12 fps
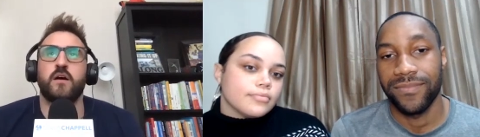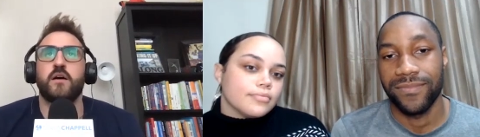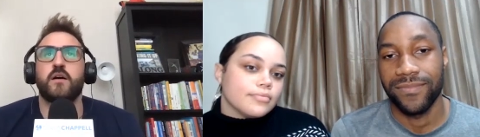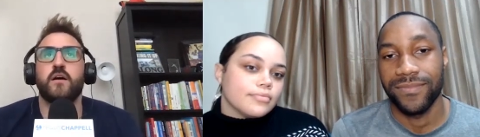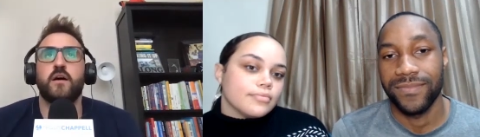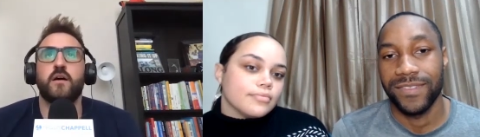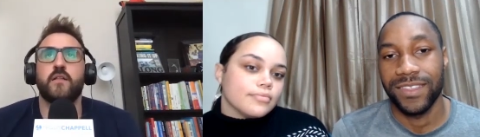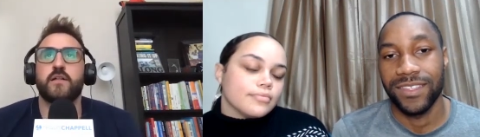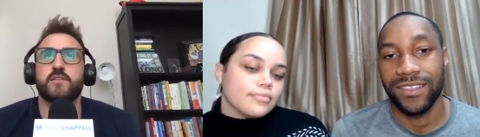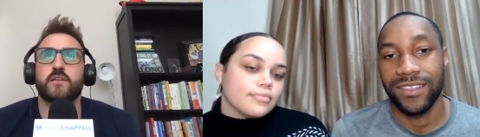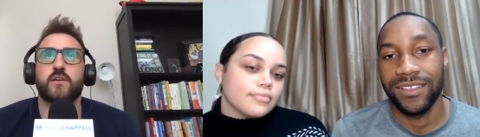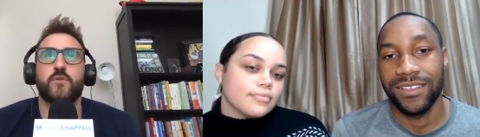Speaker 1: Oh,
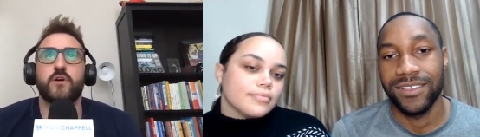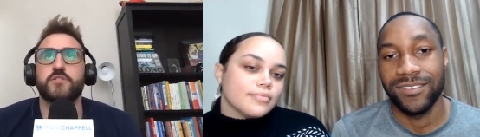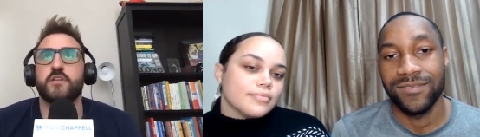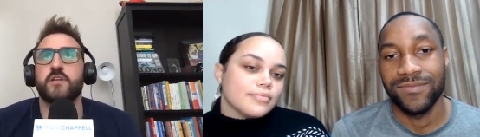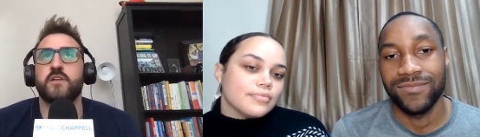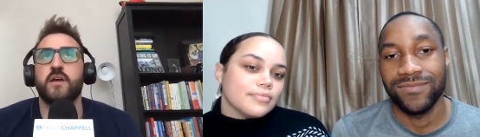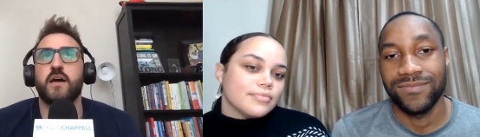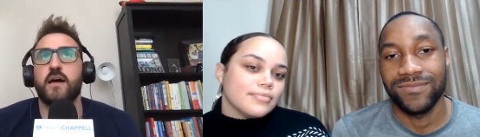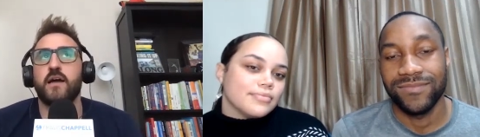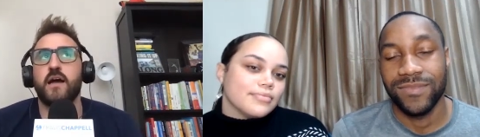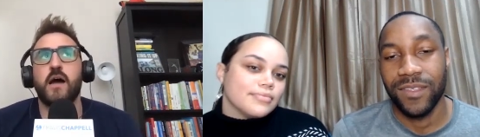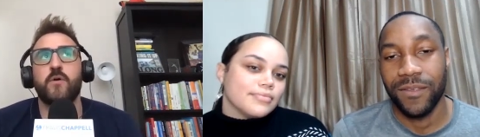that's a good question.
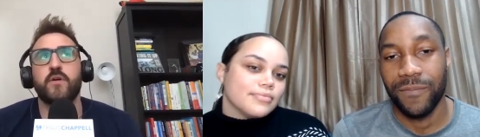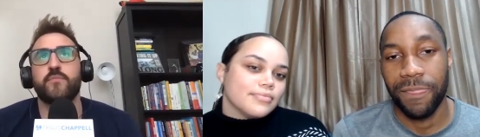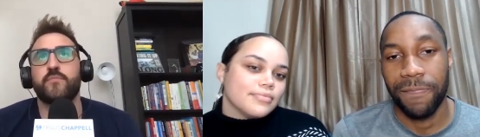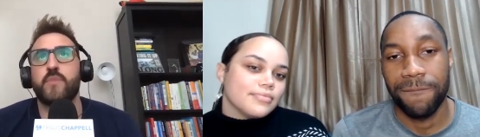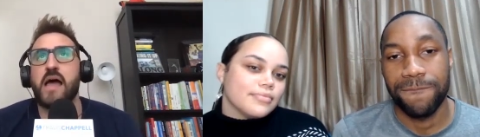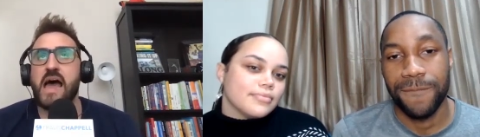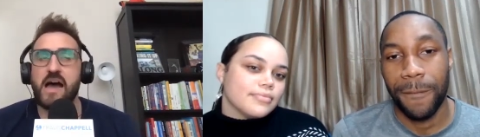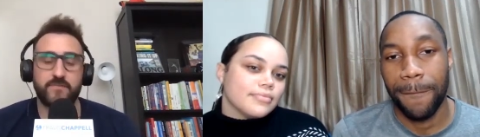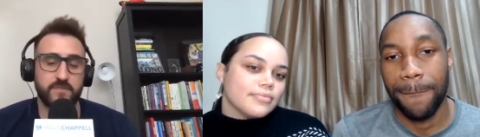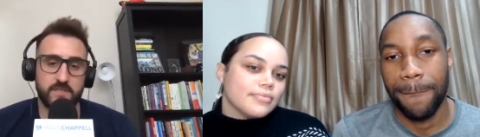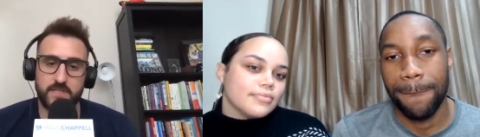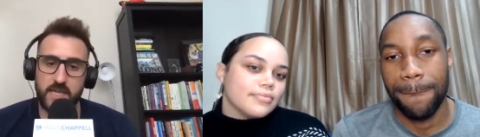I, I, would have
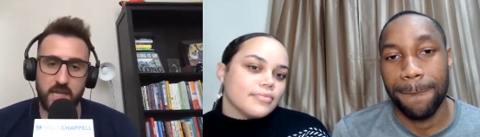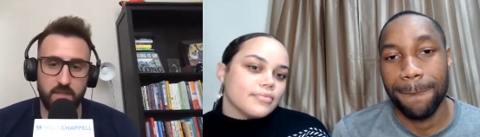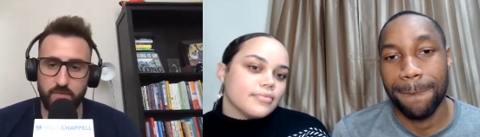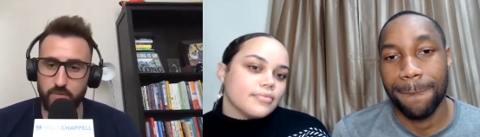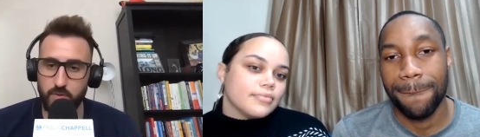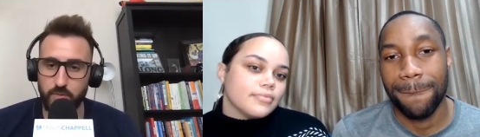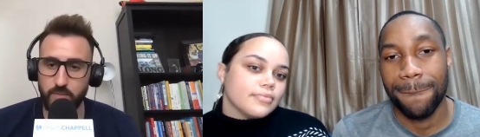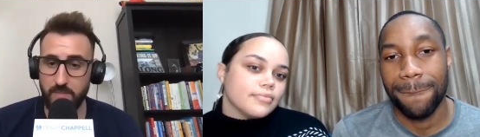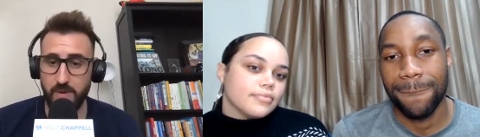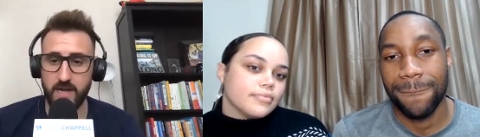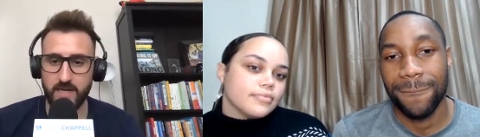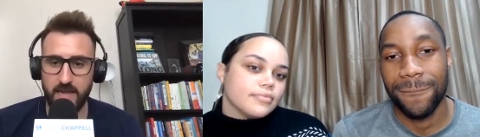to say through my
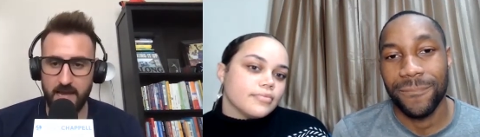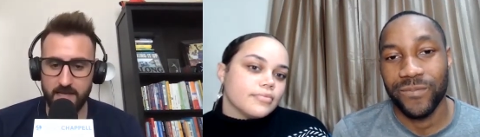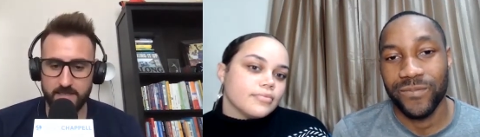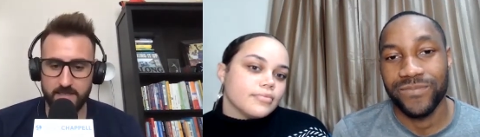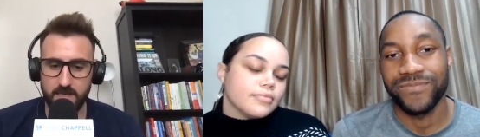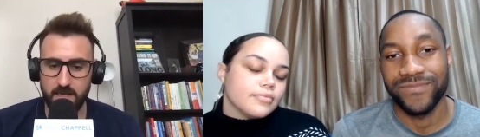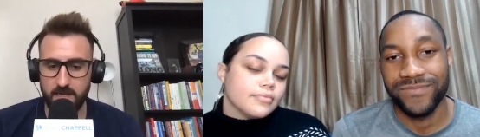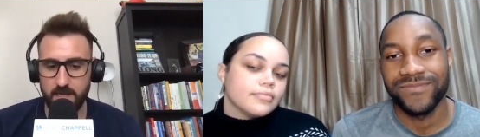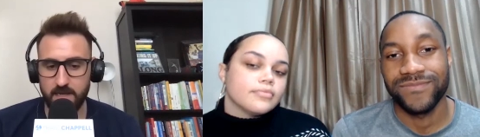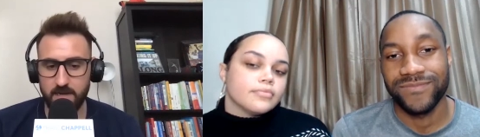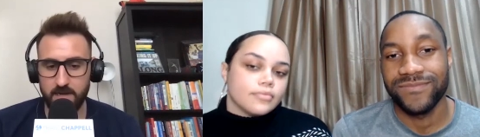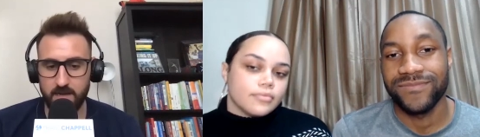podcast
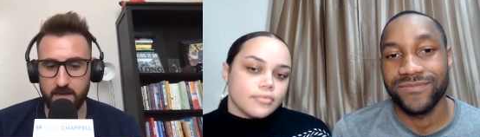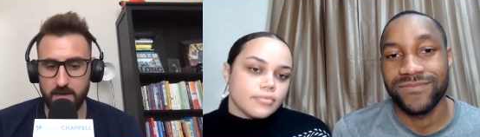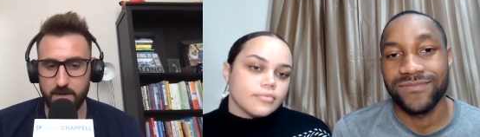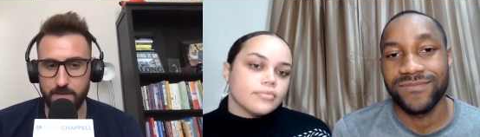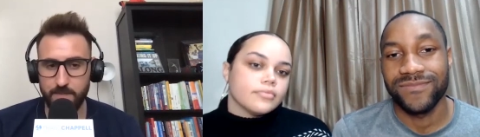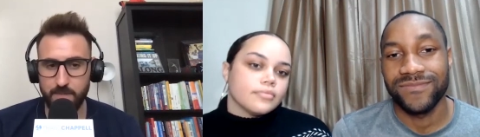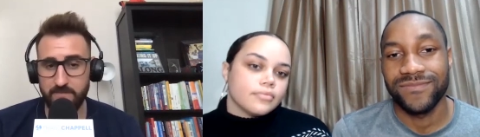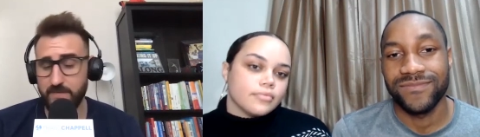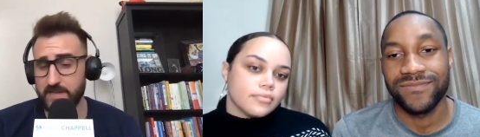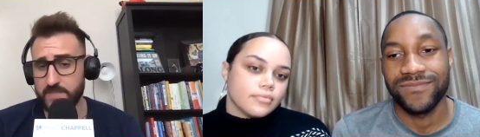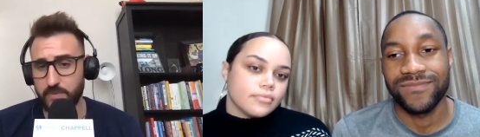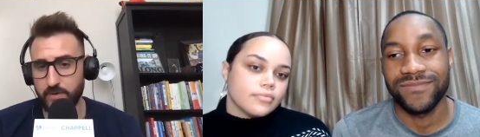and uh, my
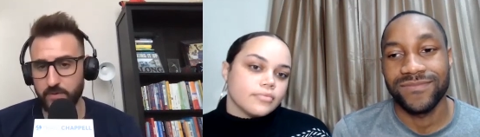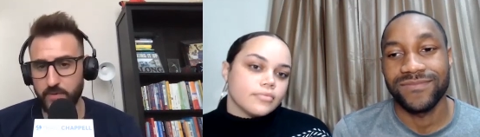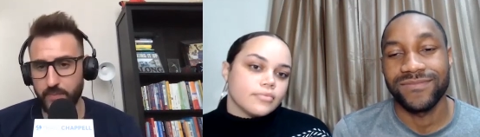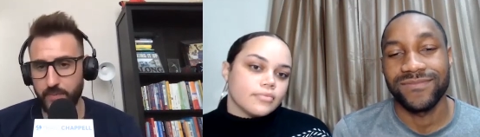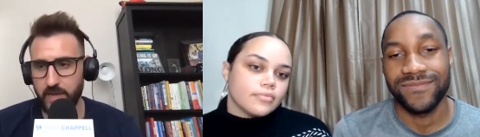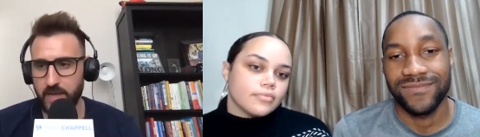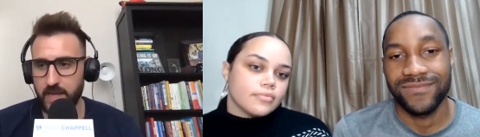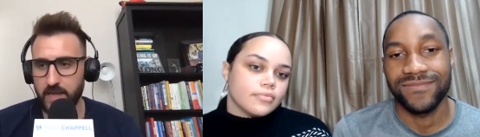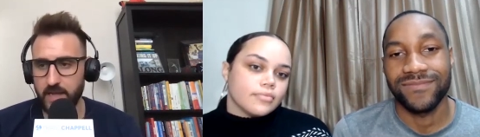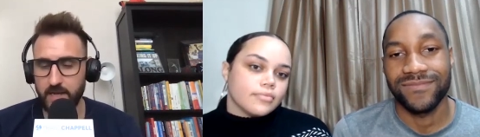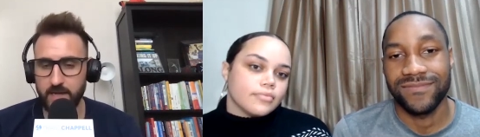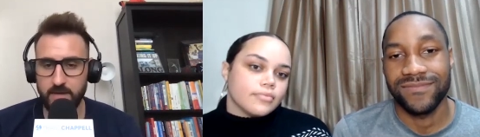Facebook group
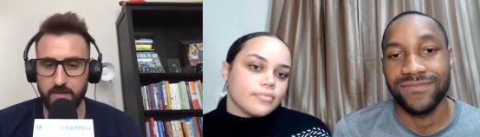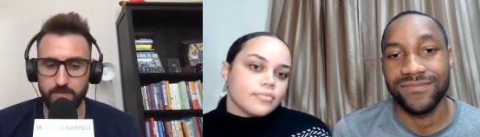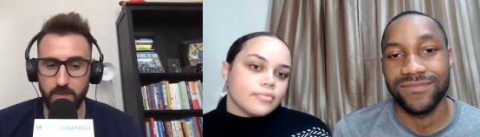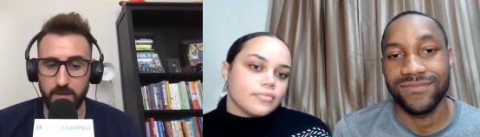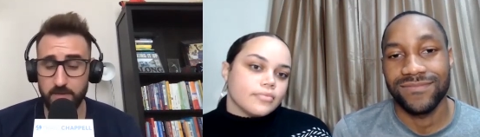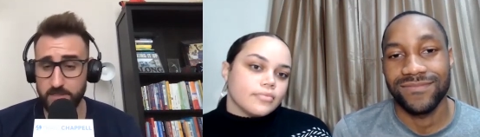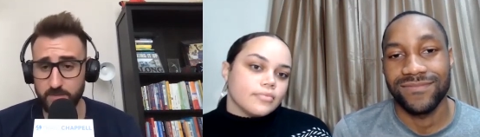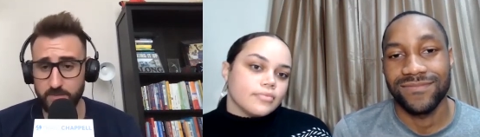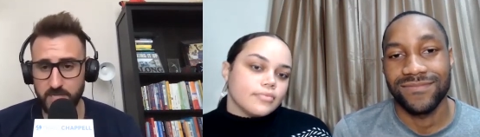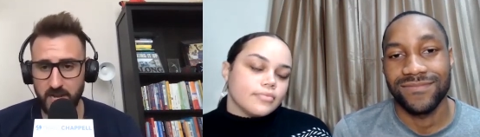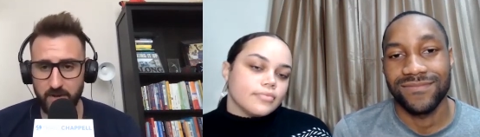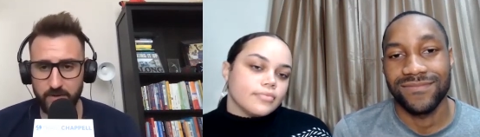and my YouTube
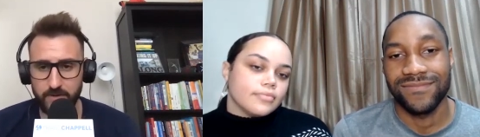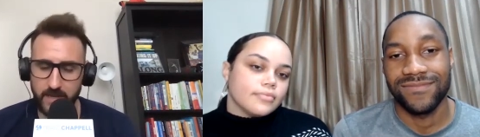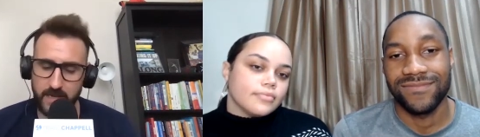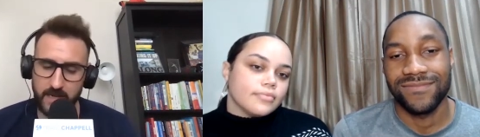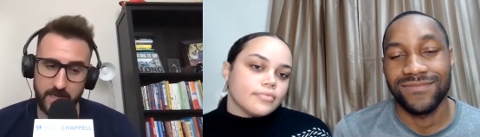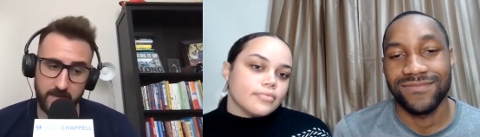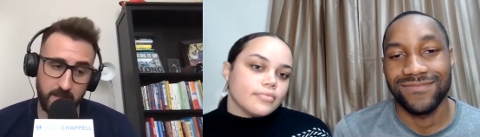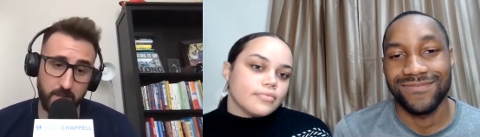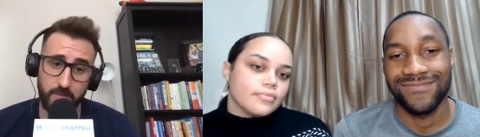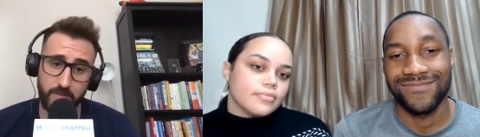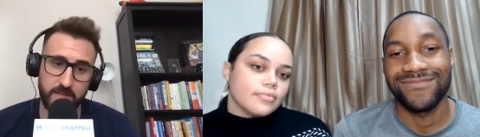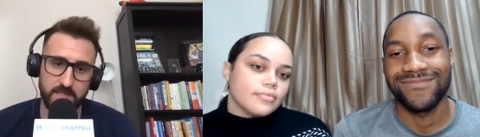channel and the
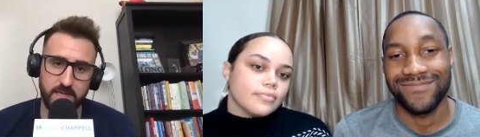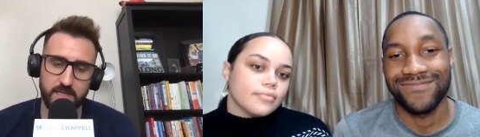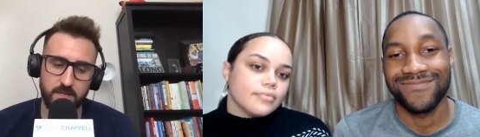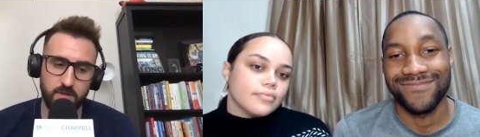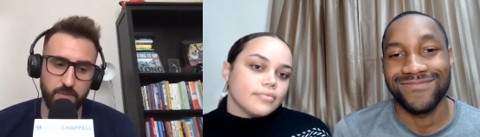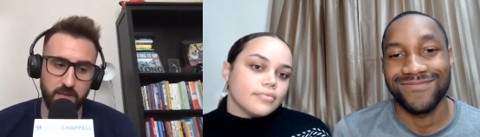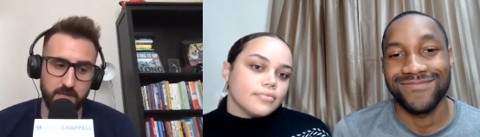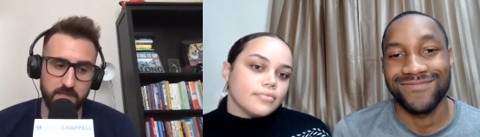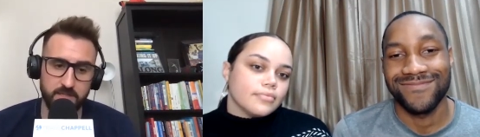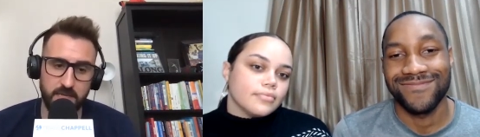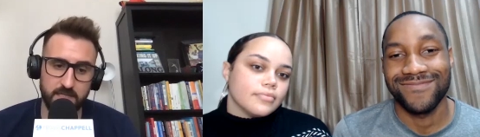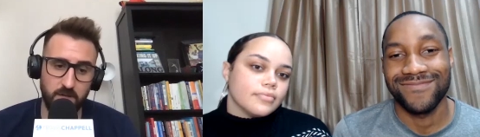other things that I do because
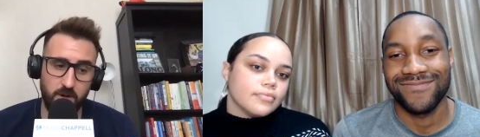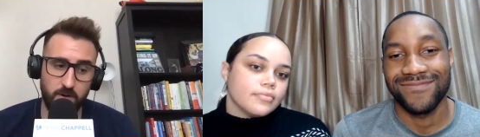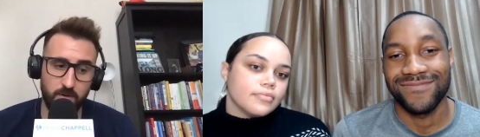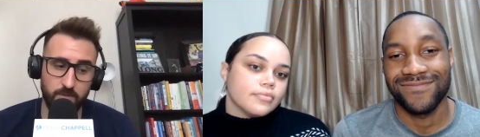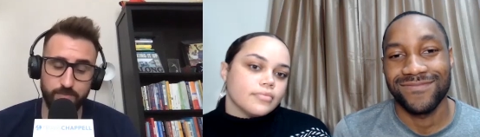that's all